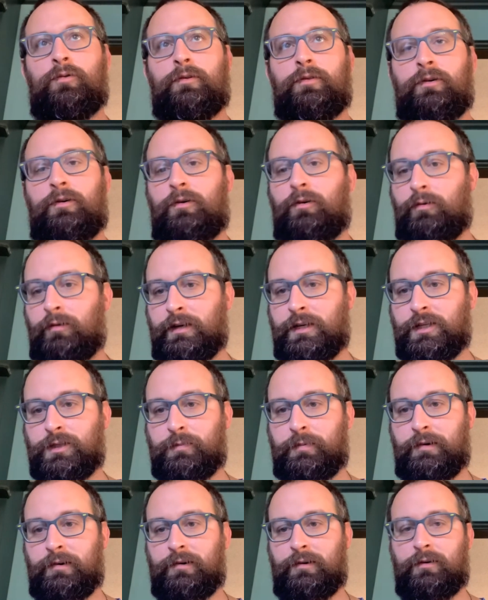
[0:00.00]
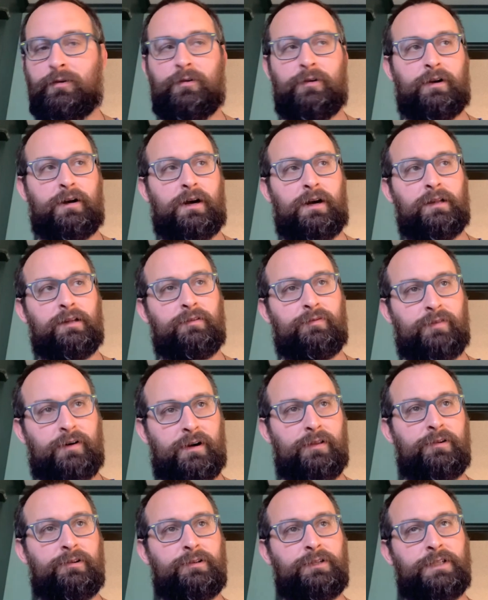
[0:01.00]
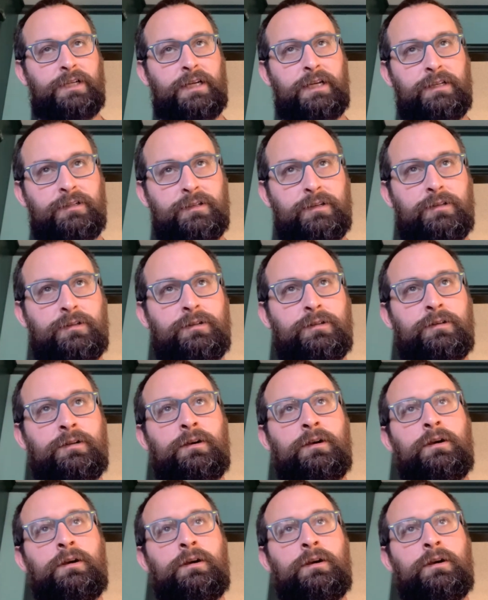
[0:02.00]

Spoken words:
the Holy Spirit, God the Father, Jesus,